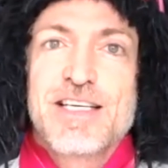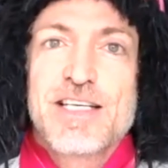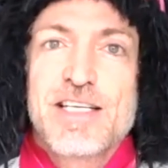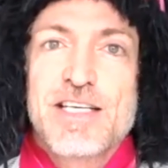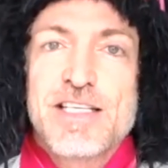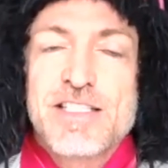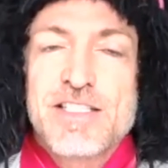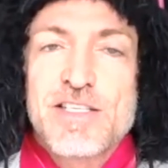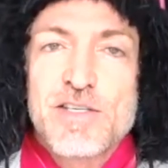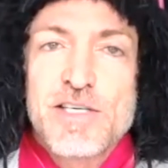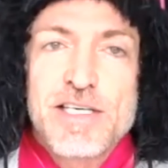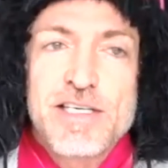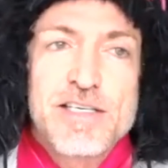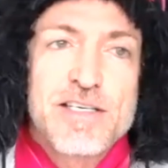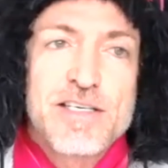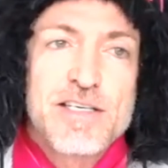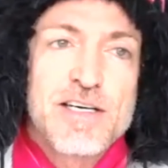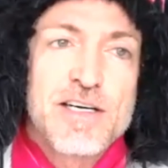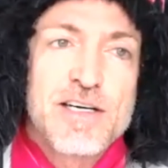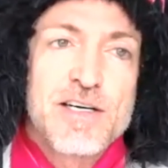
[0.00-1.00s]

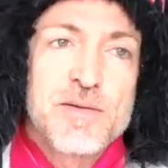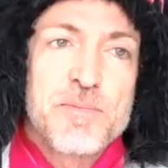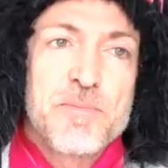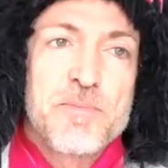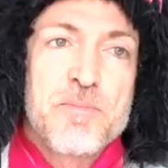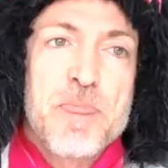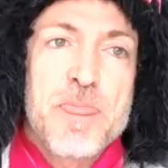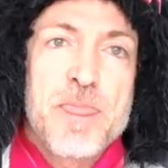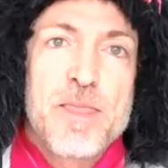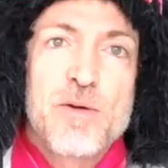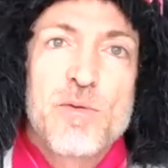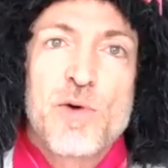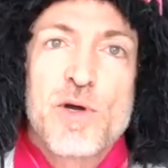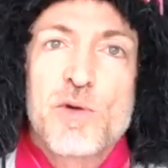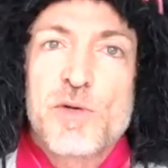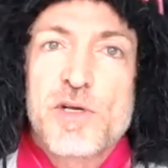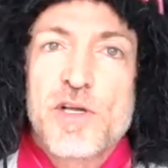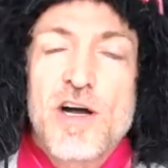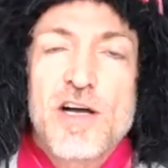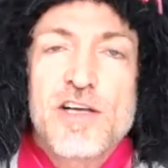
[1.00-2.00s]
considering um, what it
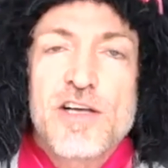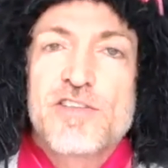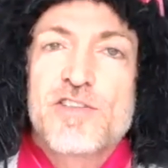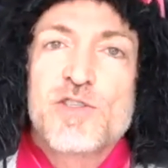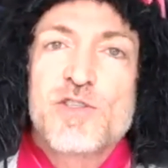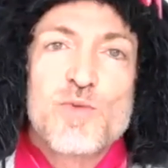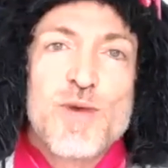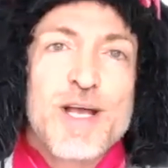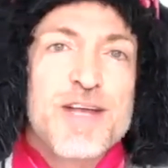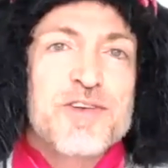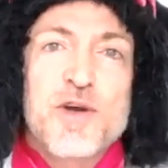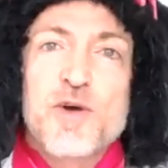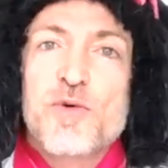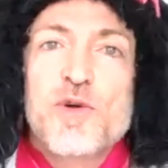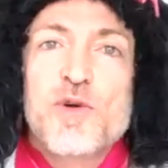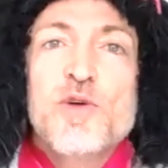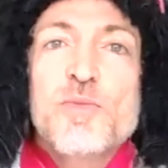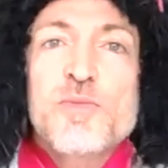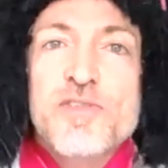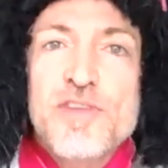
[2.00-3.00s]
would cost to rent a
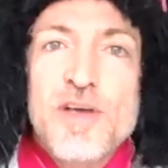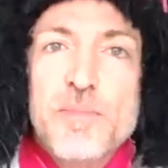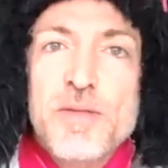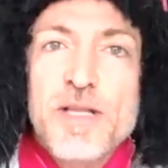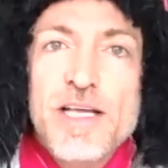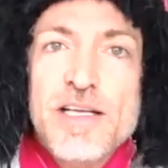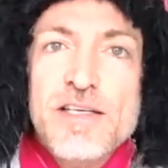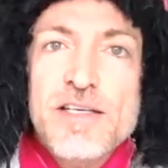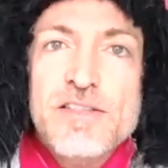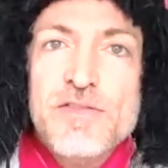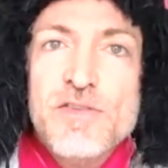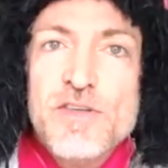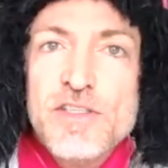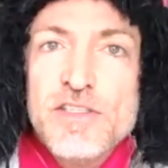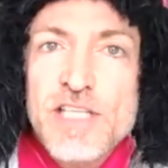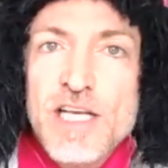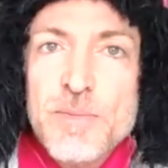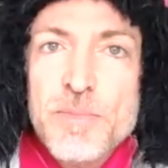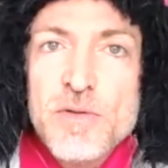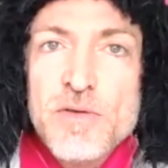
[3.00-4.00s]
room someplace, for
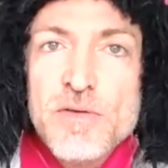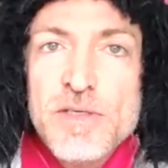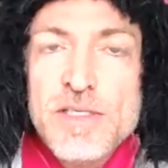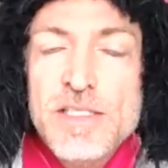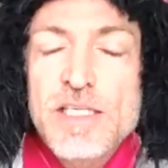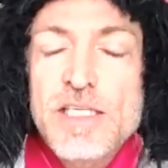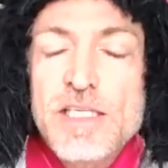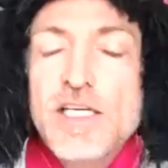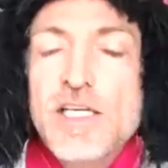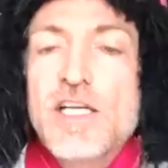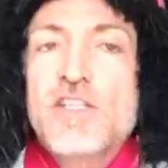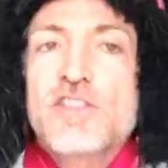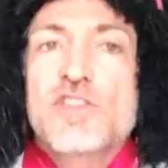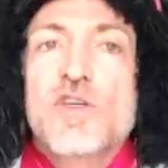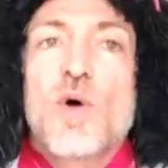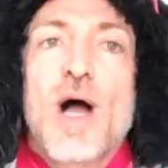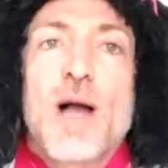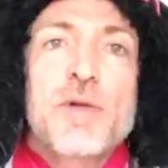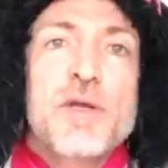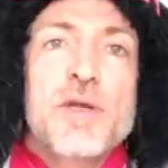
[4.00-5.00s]
example.
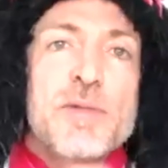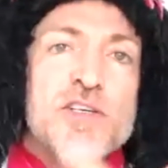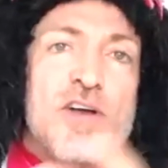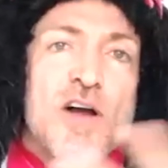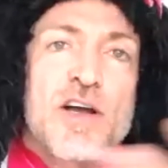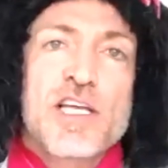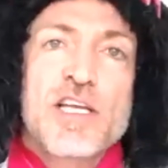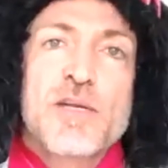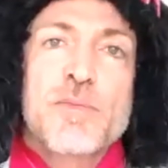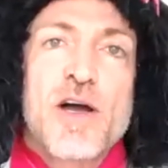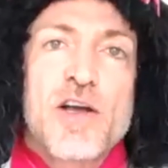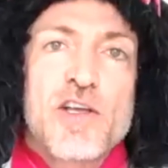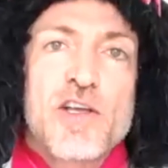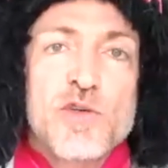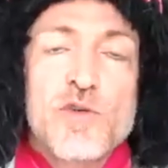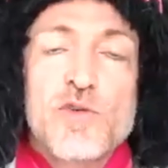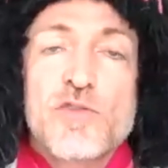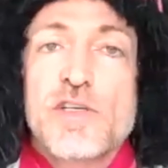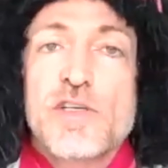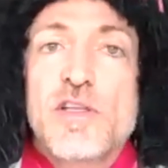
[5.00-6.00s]
So I'm going to be talking about
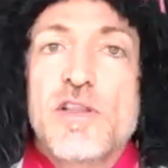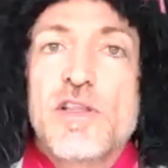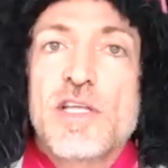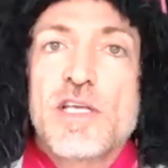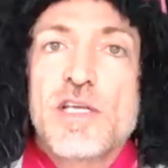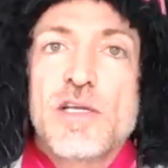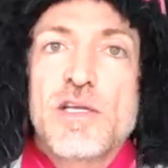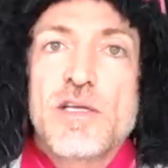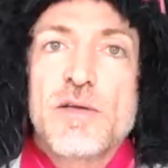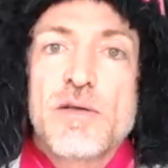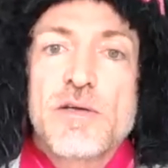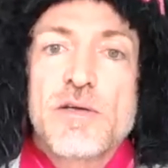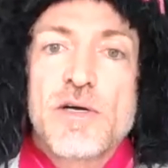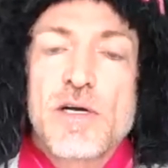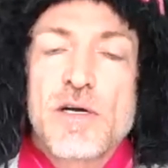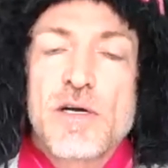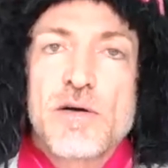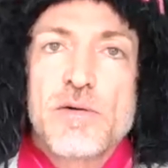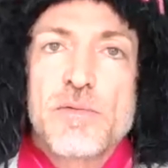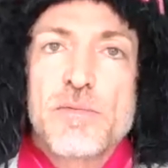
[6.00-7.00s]
using the
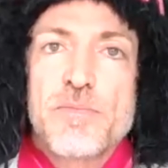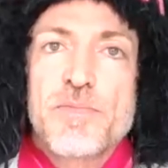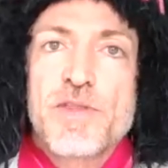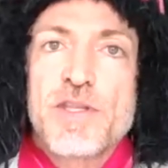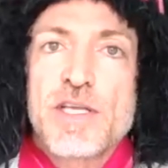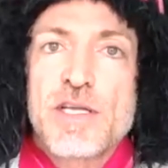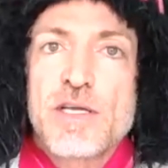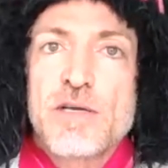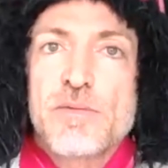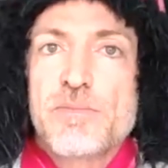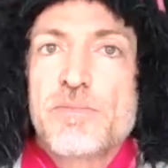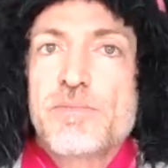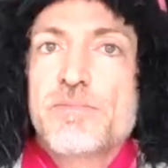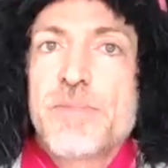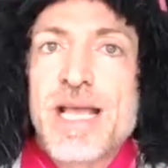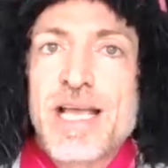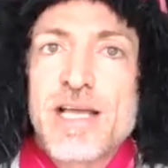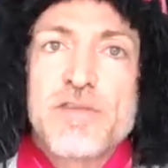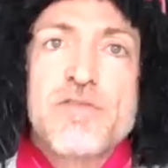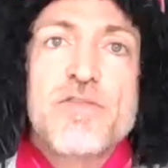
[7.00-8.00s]
uh, the
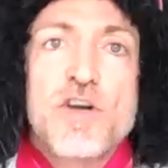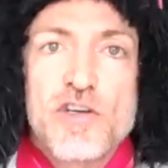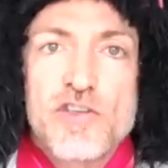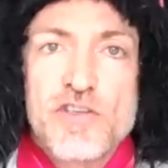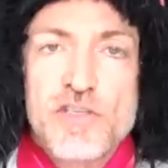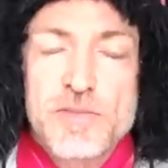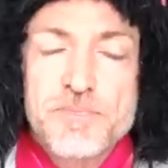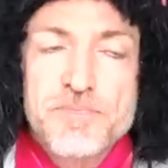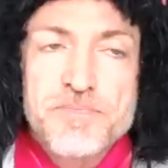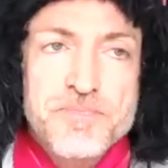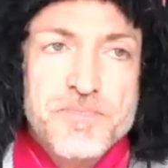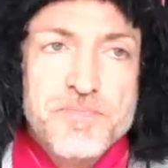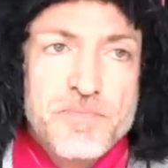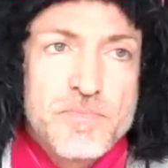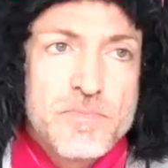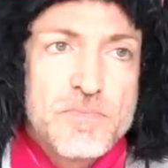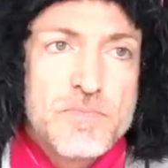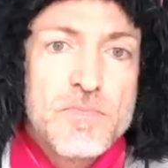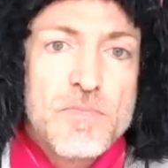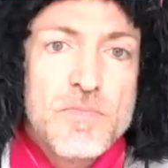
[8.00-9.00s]
paid version
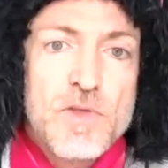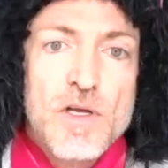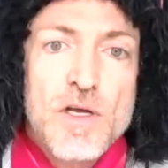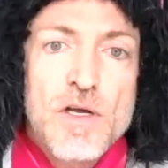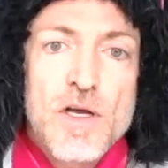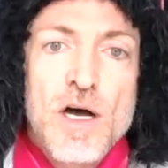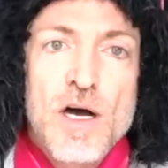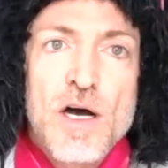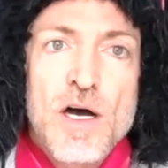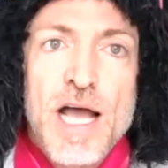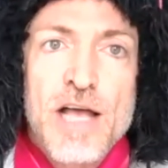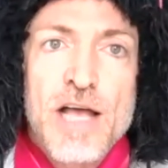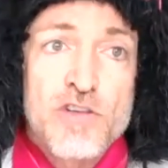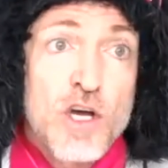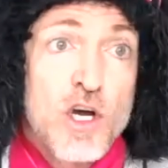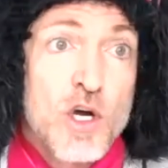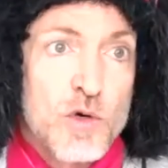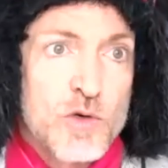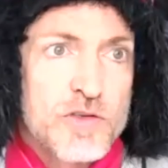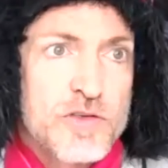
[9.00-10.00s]
uh, as a
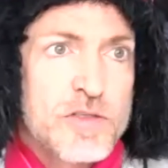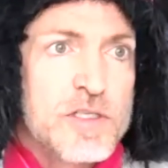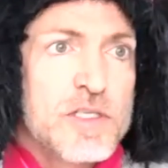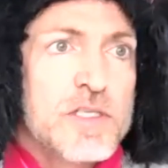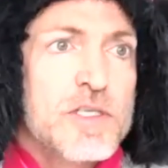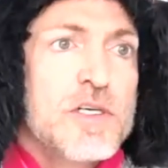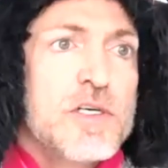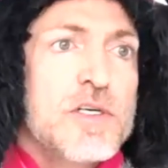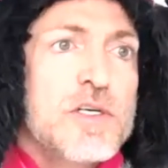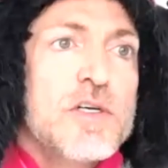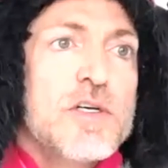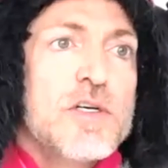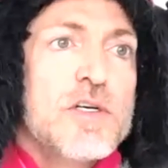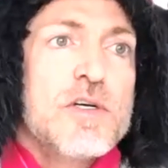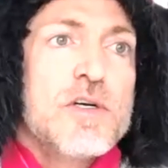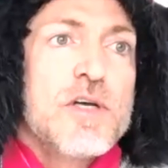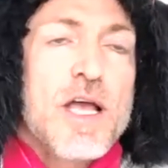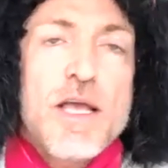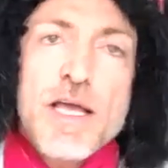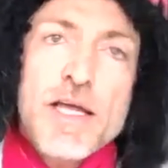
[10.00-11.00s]
host
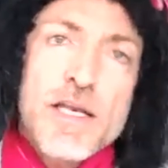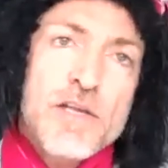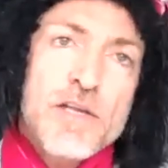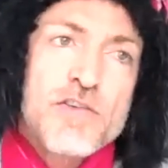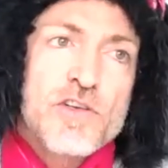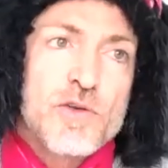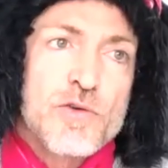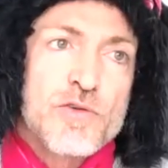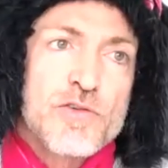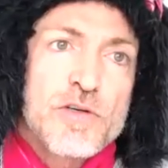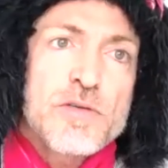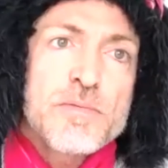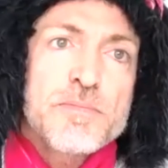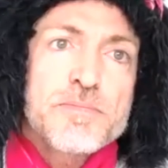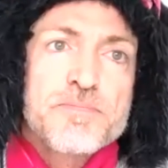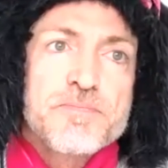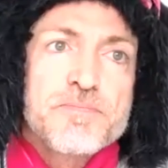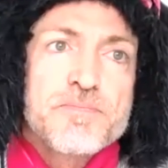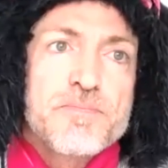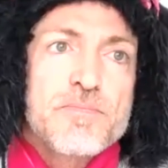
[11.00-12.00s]
and as a user.
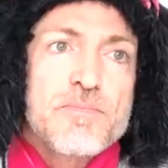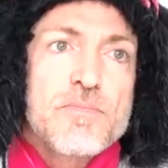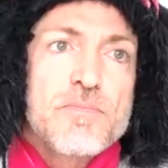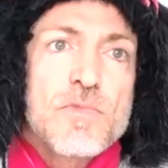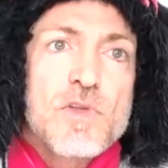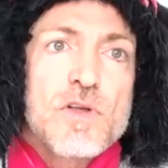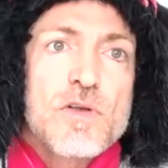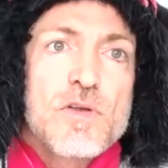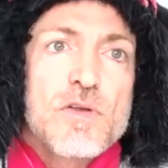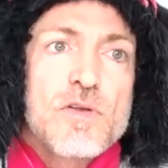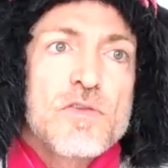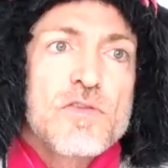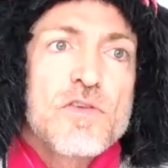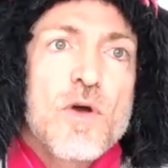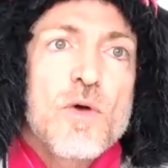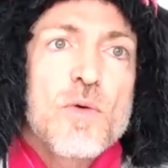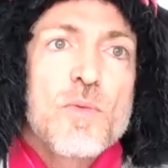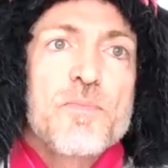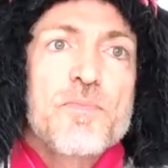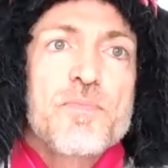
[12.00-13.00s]

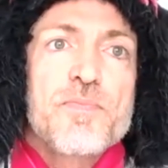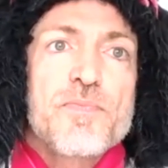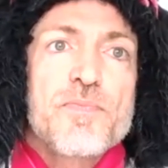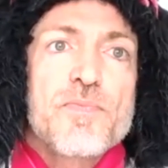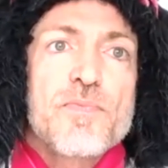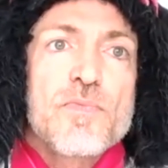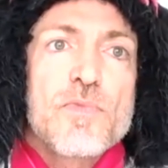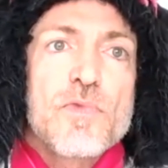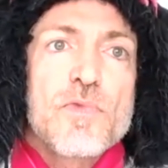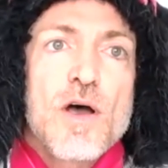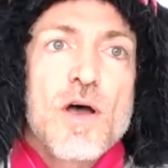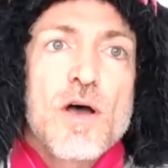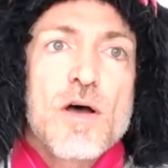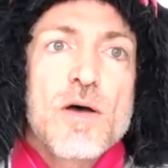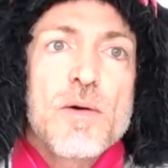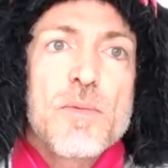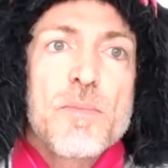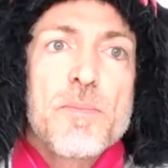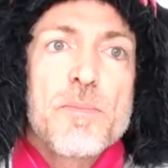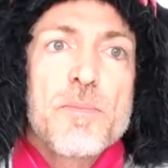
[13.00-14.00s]
So
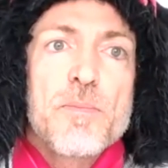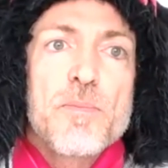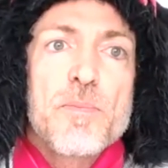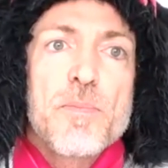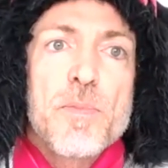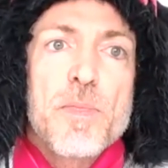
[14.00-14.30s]
um,